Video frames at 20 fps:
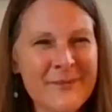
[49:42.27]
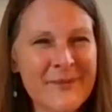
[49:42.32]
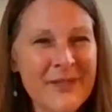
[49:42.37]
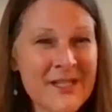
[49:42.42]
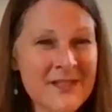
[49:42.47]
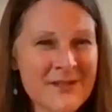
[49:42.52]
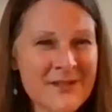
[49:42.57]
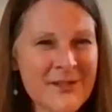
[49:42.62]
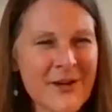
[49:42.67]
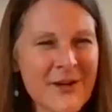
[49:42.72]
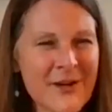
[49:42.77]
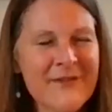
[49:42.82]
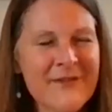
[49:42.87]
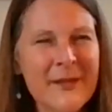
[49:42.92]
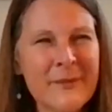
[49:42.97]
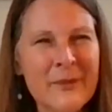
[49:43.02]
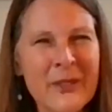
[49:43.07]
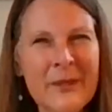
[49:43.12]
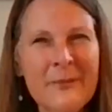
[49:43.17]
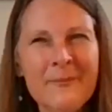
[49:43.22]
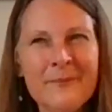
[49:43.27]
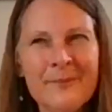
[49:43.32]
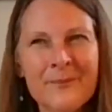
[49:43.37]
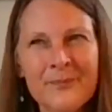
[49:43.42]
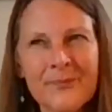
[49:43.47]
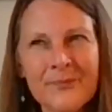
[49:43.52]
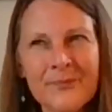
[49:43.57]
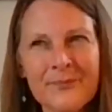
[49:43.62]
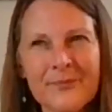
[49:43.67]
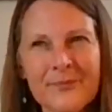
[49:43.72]
his star family.
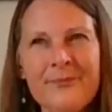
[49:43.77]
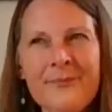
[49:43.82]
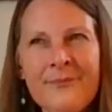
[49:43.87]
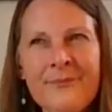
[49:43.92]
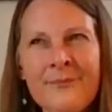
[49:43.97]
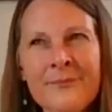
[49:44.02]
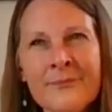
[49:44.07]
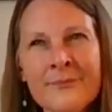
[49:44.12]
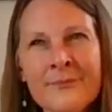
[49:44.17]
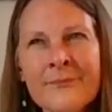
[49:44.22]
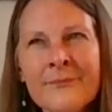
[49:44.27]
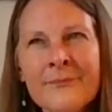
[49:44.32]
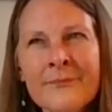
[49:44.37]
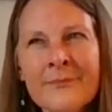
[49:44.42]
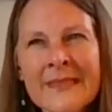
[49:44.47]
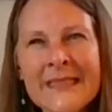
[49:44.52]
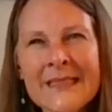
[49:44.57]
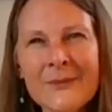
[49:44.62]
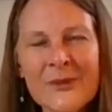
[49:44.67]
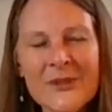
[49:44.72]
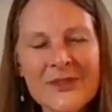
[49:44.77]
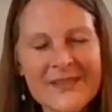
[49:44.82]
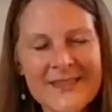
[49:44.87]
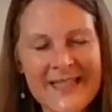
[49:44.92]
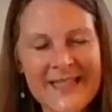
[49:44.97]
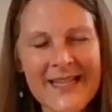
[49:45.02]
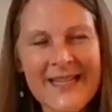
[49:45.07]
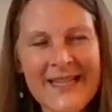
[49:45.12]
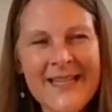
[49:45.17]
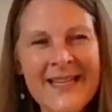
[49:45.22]
we'll
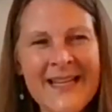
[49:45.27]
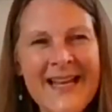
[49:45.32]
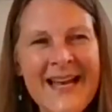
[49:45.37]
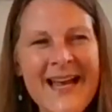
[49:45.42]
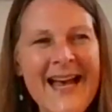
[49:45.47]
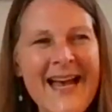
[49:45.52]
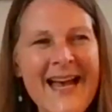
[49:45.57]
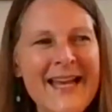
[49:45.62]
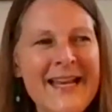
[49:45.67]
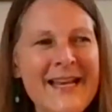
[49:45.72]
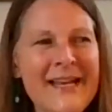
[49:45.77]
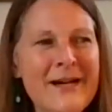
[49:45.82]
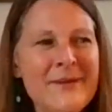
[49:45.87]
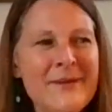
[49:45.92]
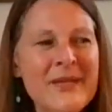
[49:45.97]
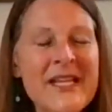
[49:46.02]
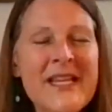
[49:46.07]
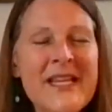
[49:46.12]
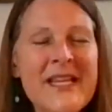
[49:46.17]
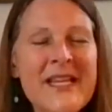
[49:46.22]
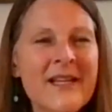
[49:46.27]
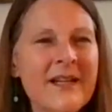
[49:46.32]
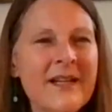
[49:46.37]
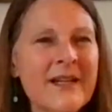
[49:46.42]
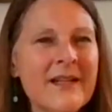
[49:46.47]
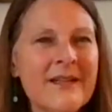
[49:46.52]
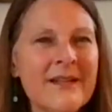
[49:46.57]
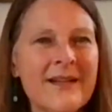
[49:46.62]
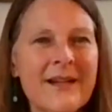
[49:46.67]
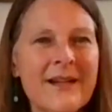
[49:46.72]
say. And he had
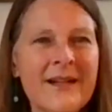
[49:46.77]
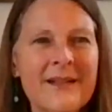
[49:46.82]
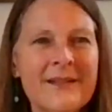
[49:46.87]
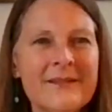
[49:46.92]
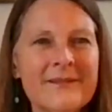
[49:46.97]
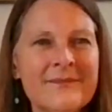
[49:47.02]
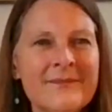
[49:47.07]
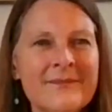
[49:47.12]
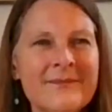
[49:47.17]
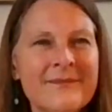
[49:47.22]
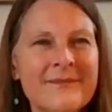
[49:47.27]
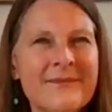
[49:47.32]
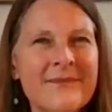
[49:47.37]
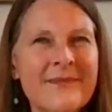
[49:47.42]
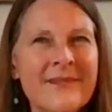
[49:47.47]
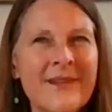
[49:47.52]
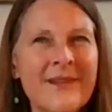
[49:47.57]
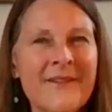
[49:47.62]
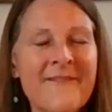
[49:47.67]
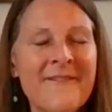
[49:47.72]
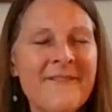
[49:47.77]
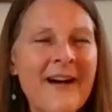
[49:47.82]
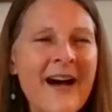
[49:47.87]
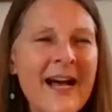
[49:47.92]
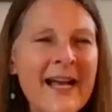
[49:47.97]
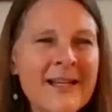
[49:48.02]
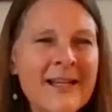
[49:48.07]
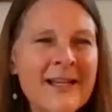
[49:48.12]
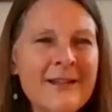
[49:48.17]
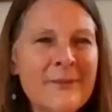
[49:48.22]
a
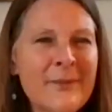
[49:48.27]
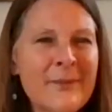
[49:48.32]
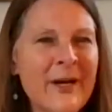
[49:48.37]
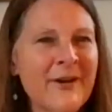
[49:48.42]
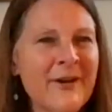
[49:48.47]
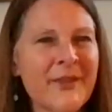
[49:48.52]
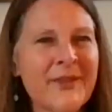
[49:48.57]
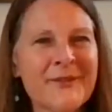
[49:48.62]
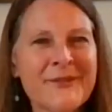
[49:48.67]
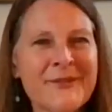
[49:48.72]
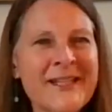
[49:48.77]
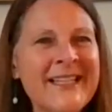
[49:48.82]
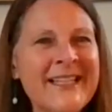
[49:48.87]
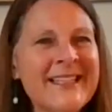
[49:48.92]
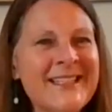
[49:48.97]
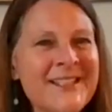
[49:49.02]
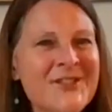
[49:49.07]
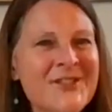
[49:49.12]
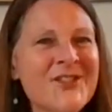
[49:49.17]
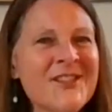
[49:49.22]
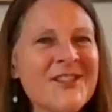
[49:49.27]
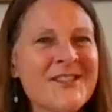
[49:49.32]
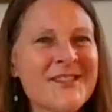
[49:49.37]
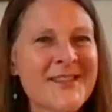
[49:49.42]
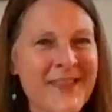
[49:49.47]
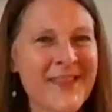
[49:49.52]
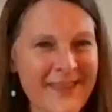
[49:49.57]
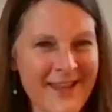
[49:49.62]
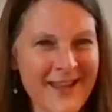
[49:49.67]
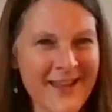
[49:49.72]
file about 3
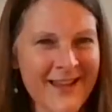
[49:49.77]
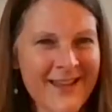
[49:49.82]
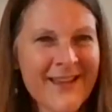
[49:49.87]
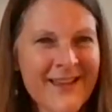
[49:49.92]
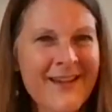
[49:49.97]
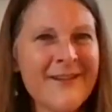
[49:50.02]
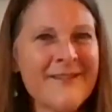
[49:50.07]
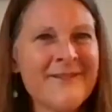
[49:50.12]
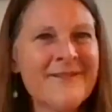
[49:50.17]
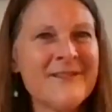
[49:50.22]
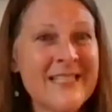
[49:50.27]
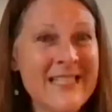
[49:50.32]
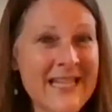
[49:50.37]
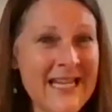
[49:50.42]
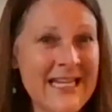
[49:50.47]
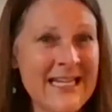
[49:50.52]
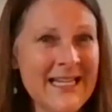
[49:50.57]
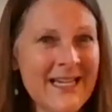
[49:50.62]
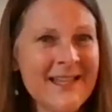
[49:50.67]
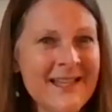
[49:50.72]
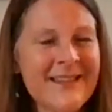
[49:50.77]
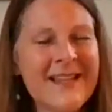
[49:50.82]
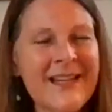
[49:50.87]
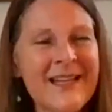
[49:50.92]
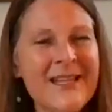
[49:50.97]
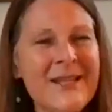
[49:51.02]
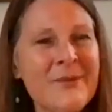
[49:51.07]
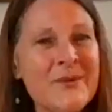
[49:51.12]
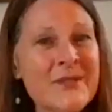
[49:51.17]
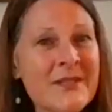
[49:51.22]
inches thick of data
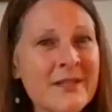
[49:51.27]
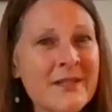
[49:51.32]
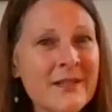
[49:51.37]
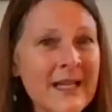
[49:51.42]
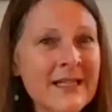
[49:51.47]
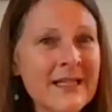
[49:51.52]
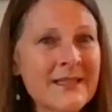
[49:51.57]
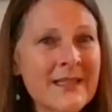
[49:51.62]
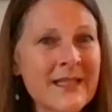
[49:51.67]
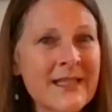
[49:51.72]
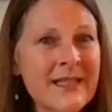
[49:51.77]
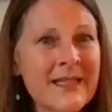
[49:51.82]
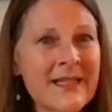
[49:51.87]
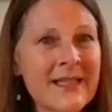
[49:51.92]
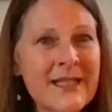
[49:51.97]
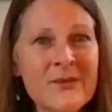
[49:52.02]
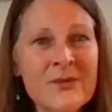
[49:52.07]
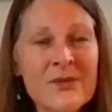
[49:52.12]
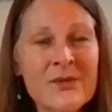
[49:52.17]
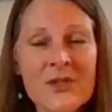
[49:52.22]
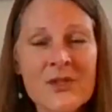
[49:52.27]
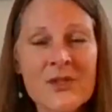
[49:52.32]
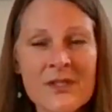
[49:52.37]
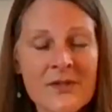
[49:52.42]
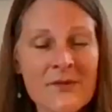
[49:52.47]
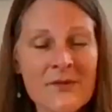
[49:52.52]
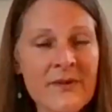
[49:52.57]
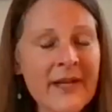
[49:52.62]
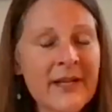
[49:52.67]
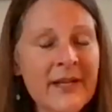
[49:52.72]
that he was collecting. And he was
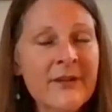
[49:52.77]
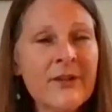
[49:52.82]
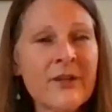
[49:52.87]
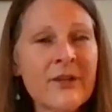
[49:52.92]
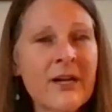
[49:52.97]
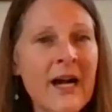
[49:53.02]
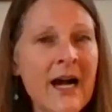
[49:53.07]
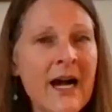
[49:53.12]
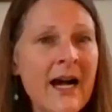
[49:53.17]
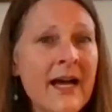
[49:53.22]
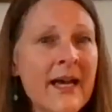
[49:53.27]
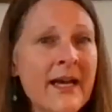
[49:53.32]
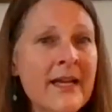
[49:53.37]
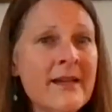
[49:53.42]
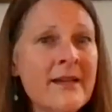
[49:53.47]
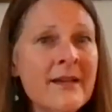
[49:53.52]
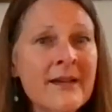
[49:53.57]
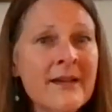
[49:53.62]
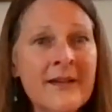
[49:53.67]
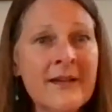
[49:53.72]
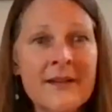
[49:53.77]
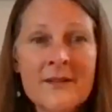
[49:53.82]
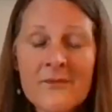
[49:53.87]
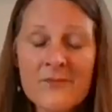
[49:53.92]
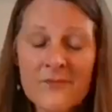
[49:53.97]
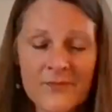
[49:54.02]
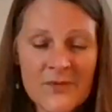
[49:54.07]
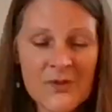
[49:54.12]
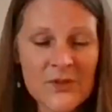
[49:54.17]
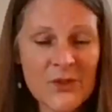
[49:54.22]
just a regular guy,
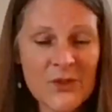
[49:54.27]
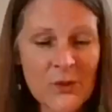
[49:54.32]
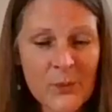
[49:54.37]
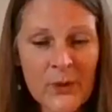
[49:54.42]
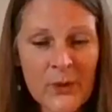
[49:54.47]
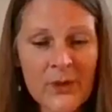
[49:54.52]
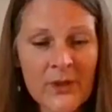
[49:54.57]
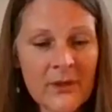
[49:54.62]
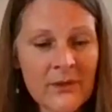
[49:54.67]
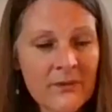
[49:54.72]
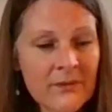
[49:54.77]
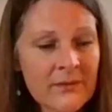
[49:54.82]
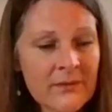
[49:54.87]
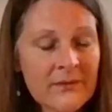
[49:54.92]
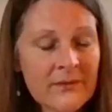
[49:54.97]
super